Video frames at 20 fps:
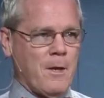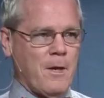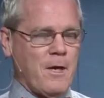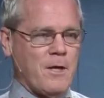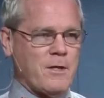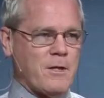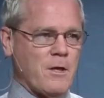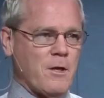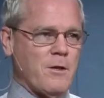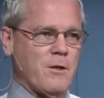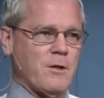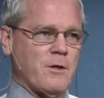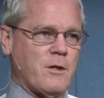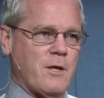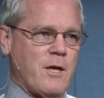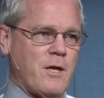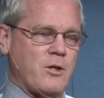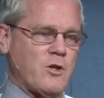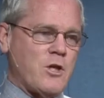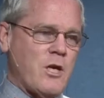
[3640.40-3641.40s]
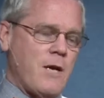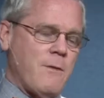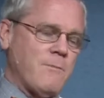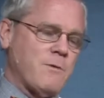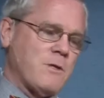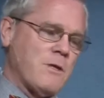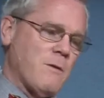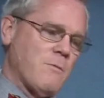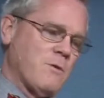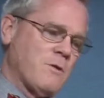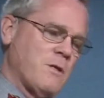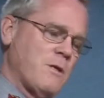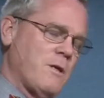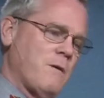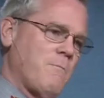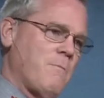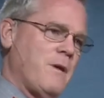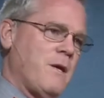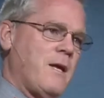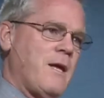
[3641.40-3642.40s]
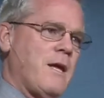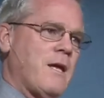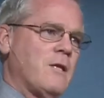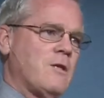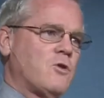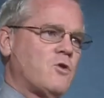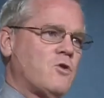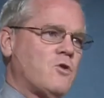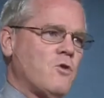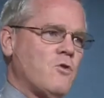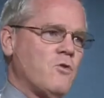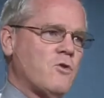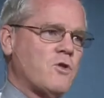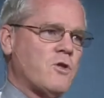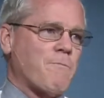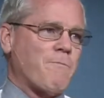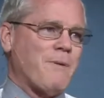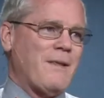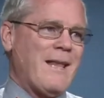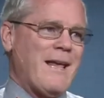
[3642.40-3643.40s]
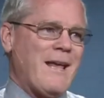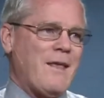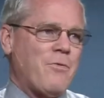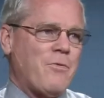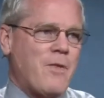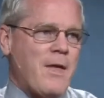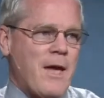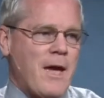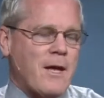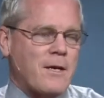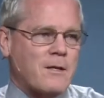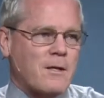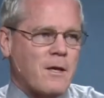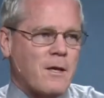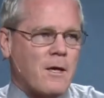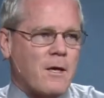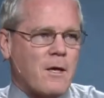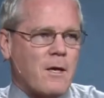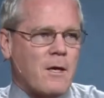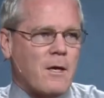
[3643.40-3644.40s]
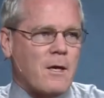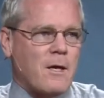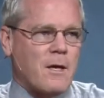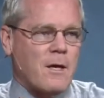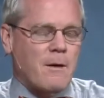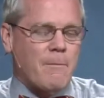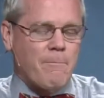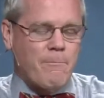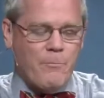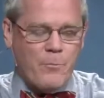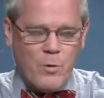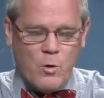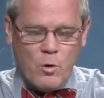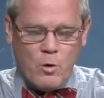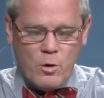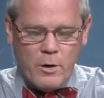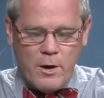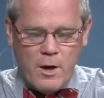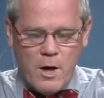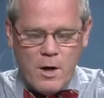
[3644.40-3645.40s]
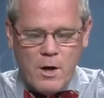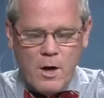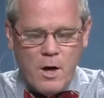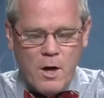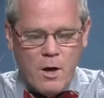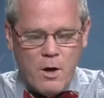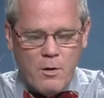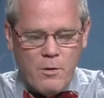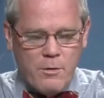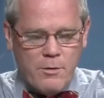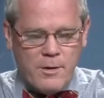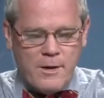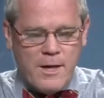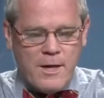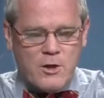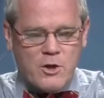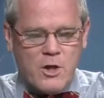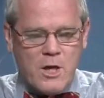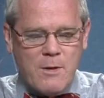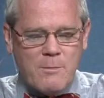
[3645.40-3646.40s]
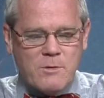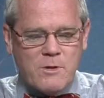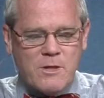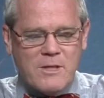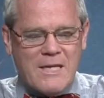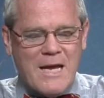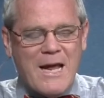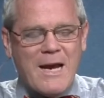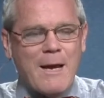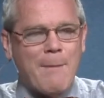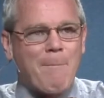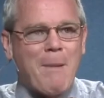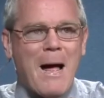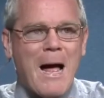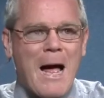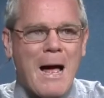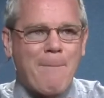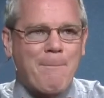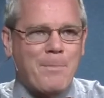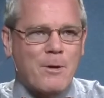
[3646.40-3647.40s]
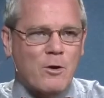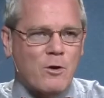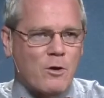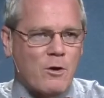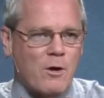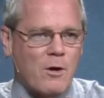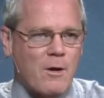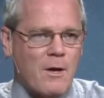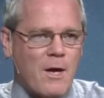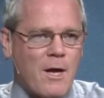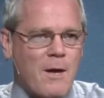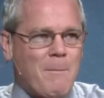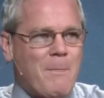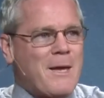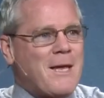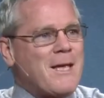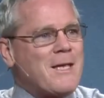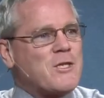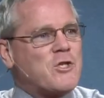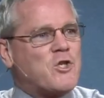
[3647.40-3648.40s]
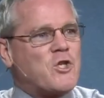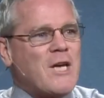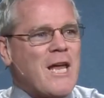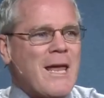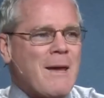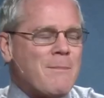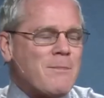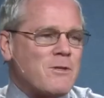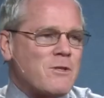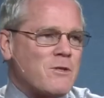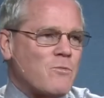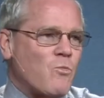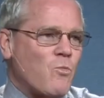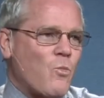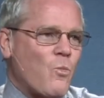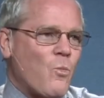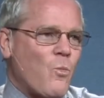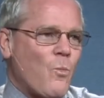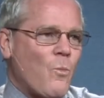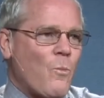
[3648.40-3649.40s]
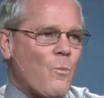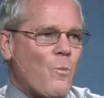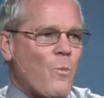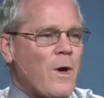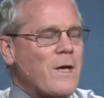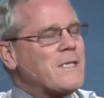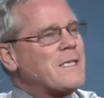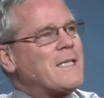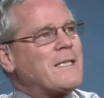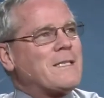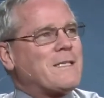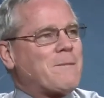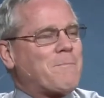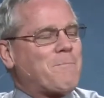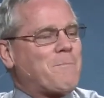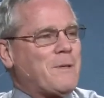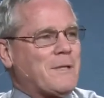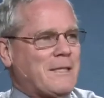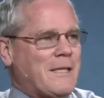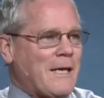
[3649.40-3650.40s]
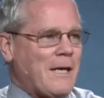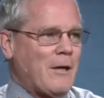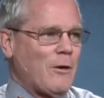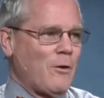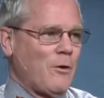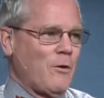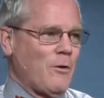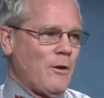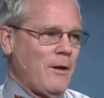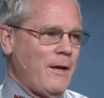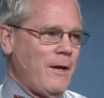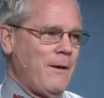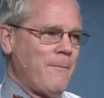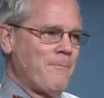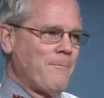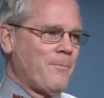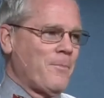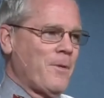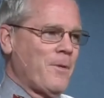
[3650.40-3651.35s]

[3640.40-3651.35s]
until the King James comes in and begins to supplant that early on. Although the King James is not a popular, because James wasn't particularly,